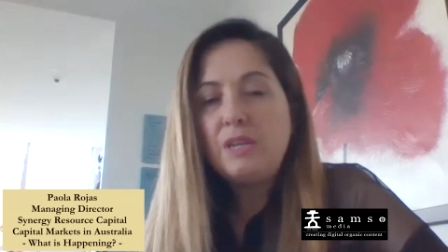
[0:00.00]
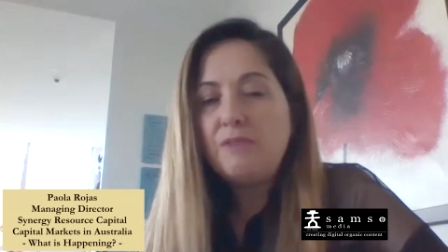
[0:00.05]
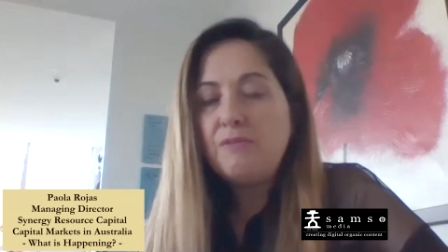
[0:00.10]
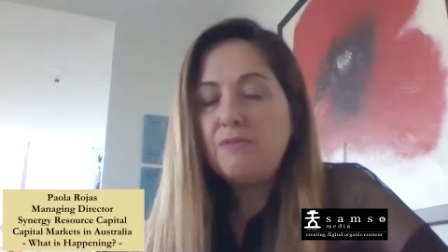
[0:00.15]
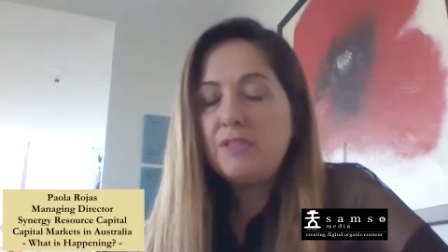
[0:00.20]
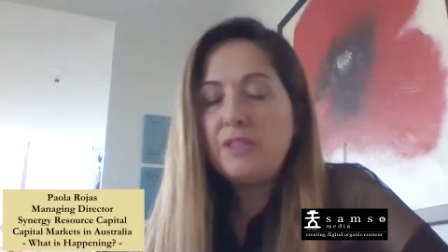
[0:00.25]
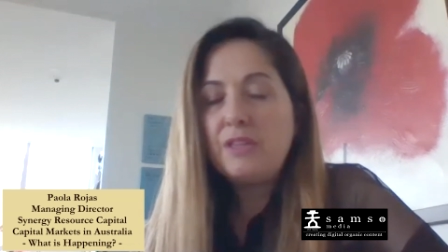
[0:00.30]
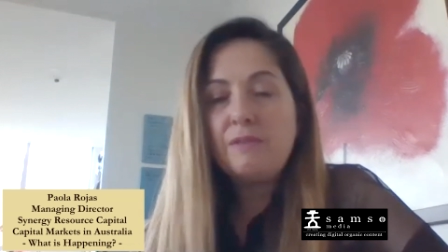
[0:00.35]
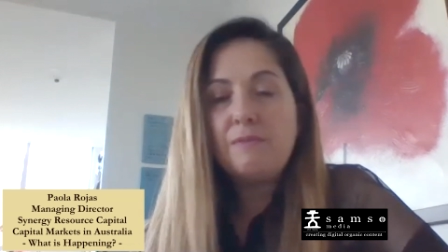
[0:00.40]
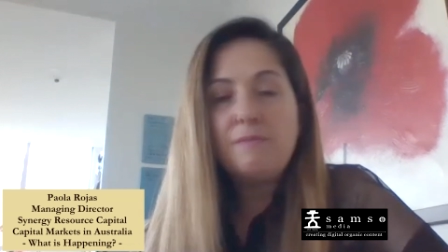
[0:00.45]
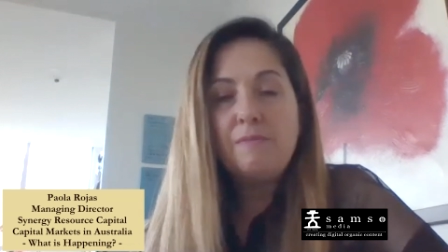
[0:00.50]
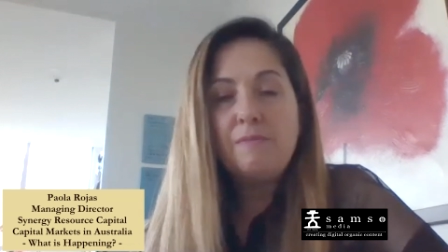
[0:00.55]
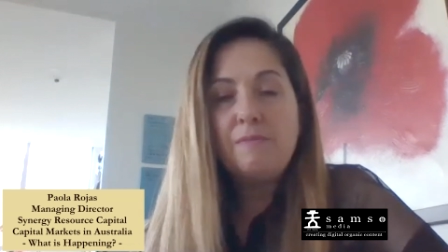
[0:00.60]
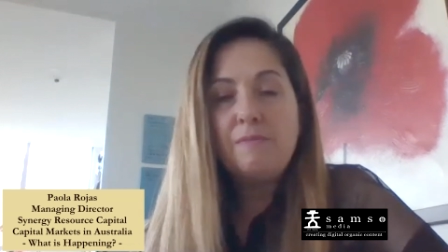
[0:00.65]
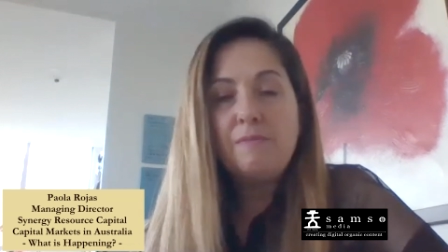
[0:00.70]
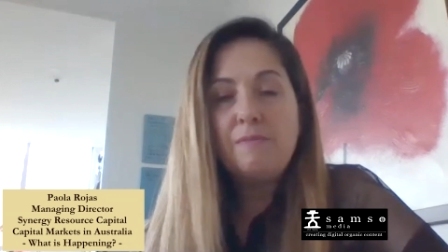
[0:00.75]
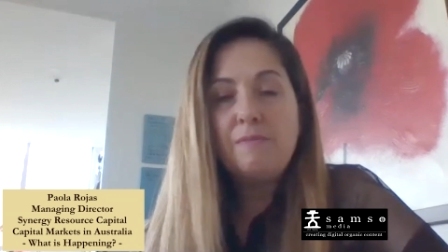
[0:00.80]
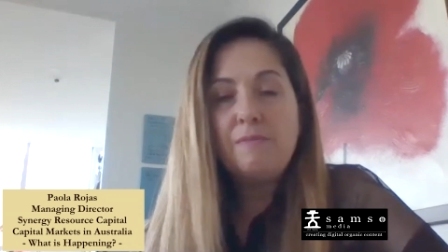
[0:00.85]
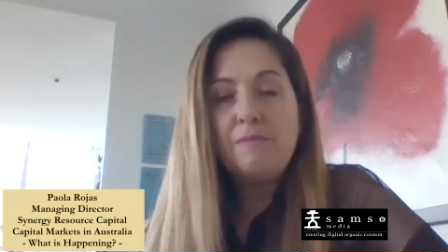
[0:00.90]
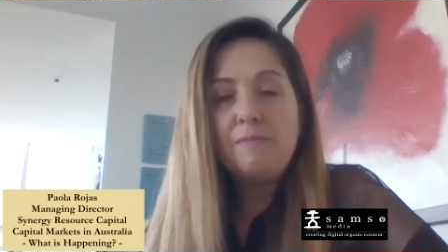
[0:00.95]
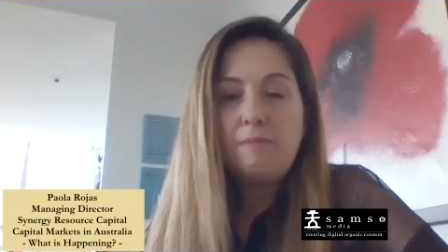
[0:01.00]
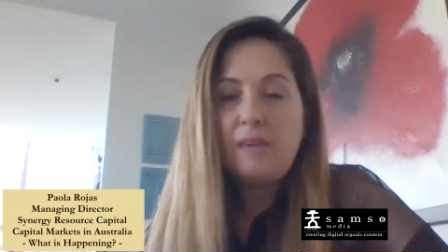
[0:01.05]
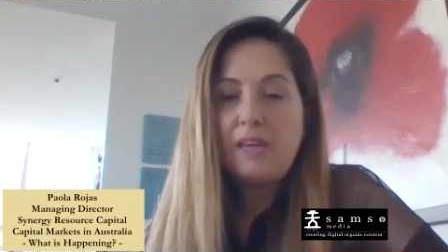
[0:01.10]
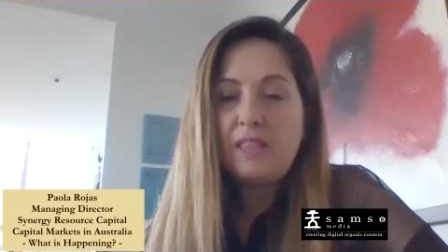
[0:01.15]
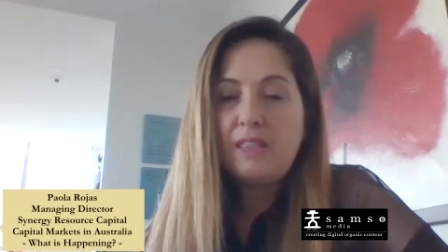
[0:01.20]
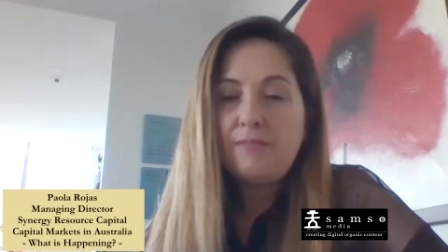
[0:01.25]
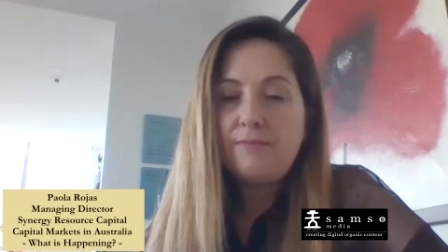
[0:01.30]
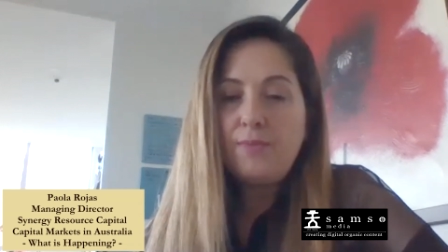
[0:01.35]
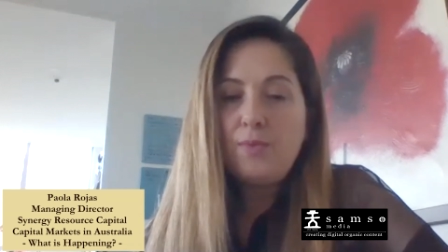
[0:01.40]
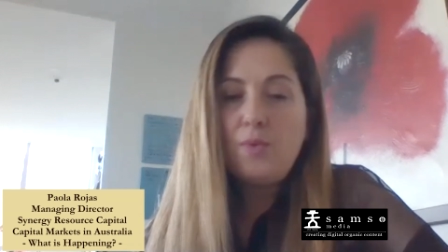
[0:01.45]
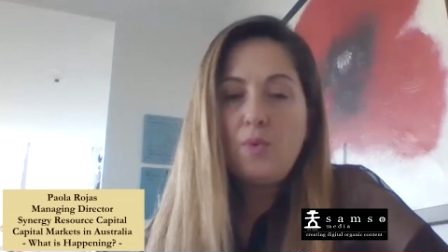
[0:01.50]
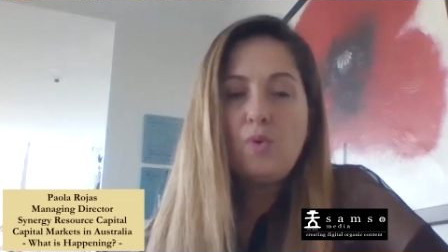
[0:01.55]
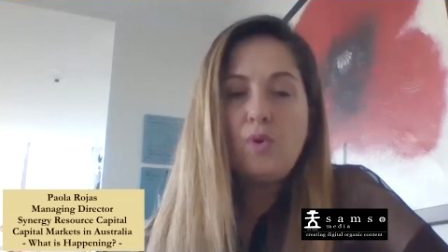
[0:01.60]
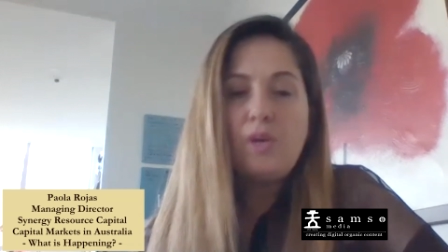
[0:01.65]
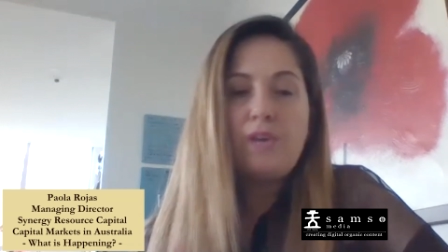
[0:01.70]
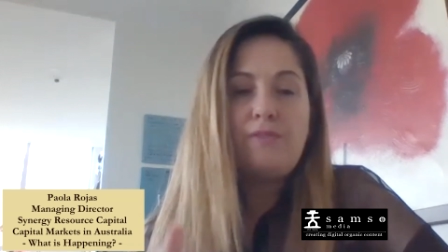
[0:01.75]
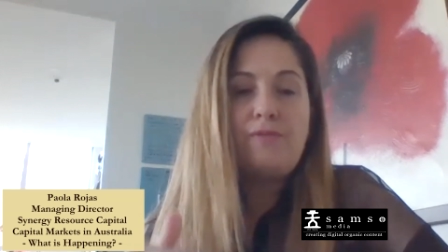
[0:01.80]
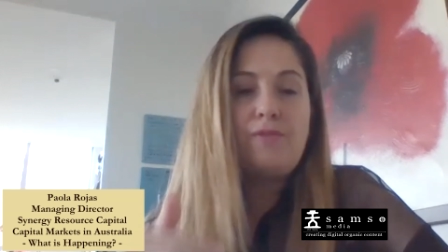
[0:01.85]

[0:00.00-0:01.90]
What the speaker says: everything by the book,